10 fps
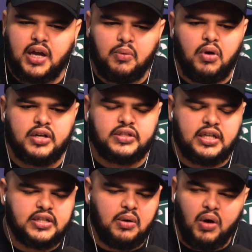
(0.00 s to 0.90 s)
I watched
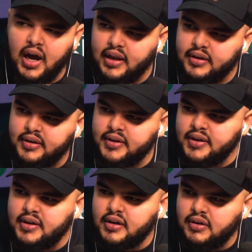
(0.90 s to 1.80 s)
T.J. Watt
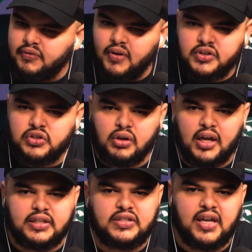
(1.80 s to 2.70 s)
just look like
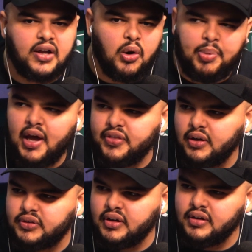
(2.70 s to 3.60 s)
a psychopath
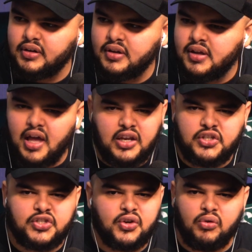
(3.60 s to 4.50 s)
out there, and he's
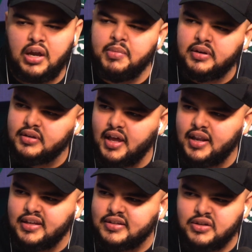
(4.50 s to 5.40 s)
screaming, and
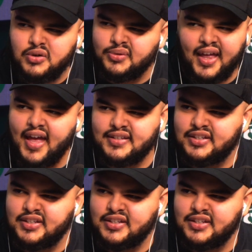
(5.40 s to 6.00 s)
it, there's no dancing.